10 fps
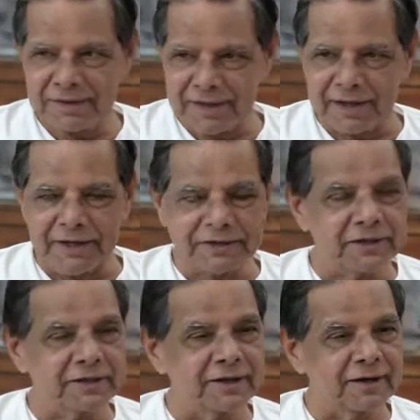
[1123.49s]
The
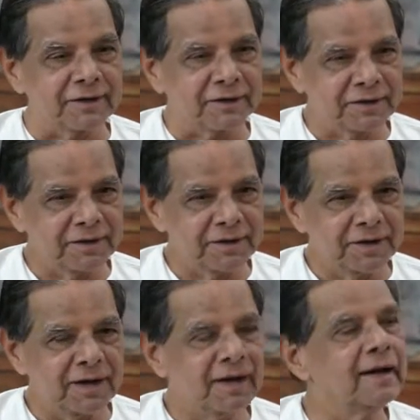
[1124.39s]
creation is there.
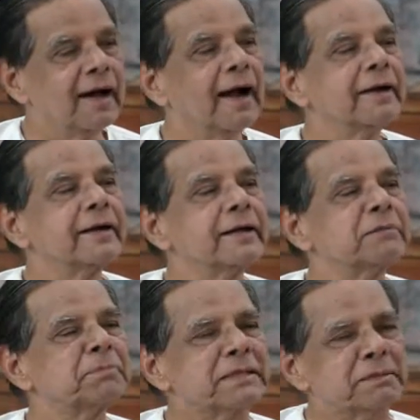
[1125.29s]
And it
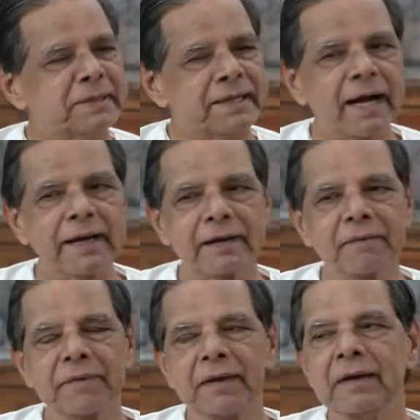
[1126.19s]
is precipitating.
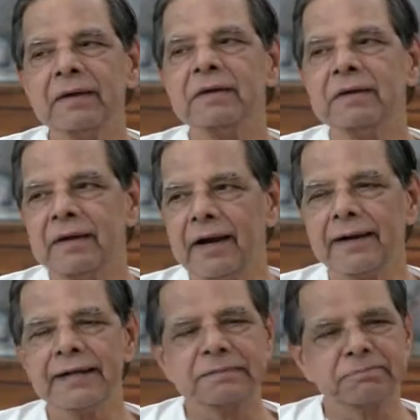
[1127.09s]

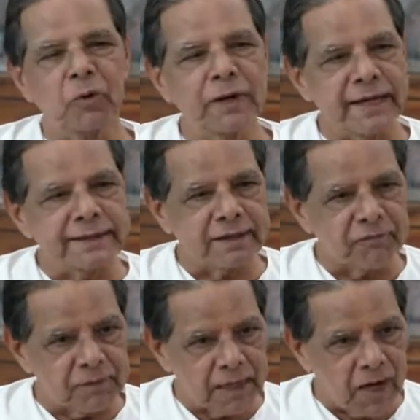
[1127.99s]
It is pouring
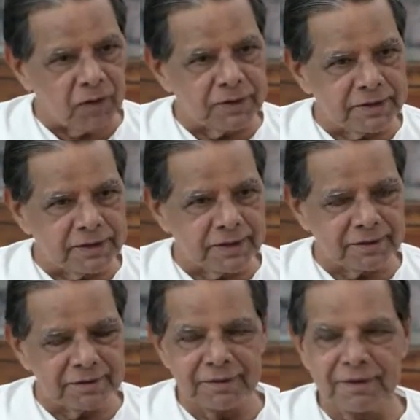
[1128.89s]
itself down
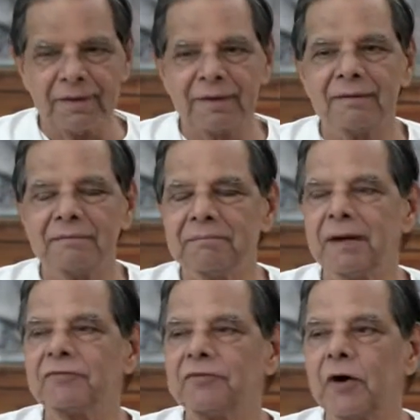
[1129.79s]
here.
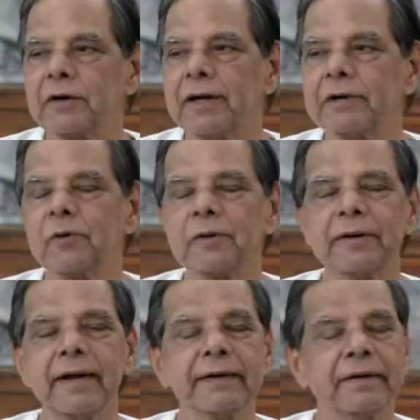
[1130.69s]
But for it to
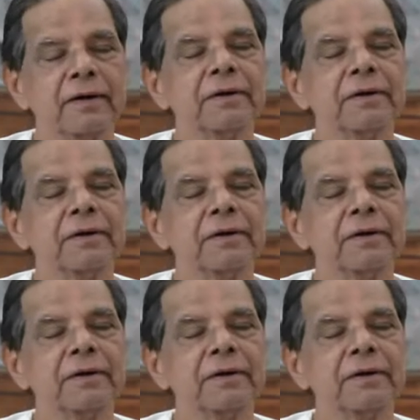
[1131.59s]
take